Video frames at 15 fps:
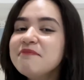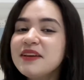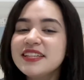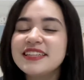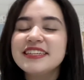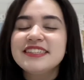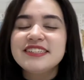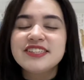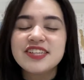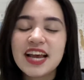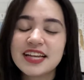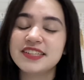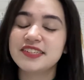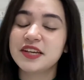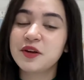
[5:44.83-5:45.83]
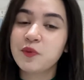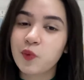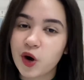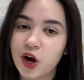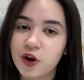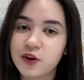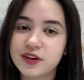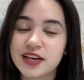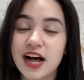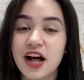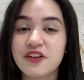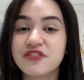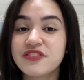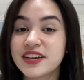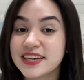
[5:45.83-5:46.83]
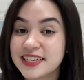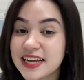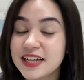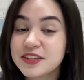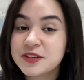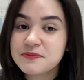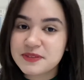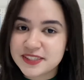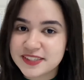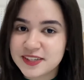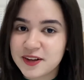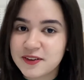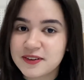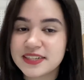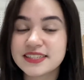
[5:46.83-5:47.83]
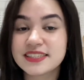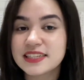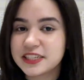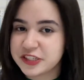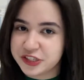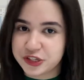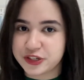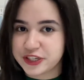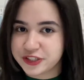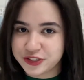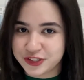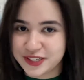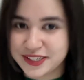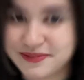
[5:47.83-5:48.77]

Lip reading: meet the enchanting world of Fernando Pessoa's literature.